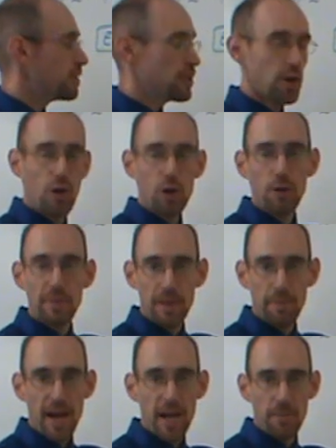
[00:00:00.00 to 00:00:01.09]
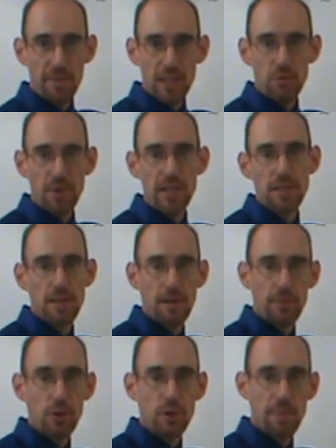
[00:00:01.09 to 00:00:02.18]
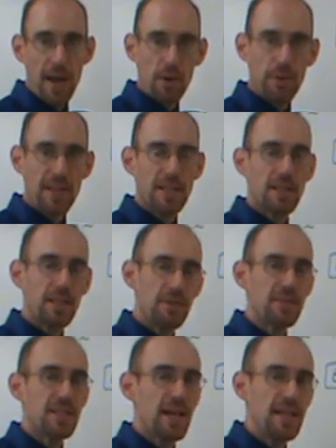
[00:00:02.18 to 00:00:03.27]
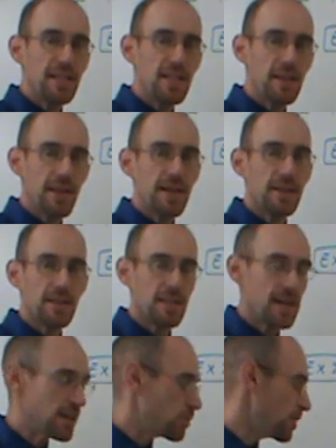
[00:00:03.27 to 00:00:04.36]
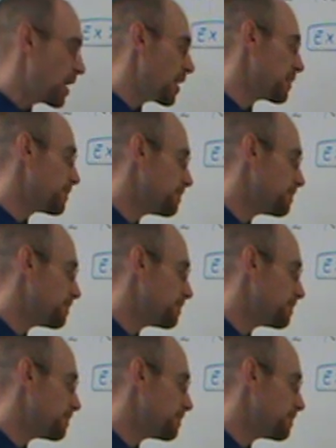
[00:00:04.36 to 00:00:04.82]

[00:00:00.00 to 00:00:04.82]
term in the bottom that's raised to the first power. That's going to give us an idea that it is natural log.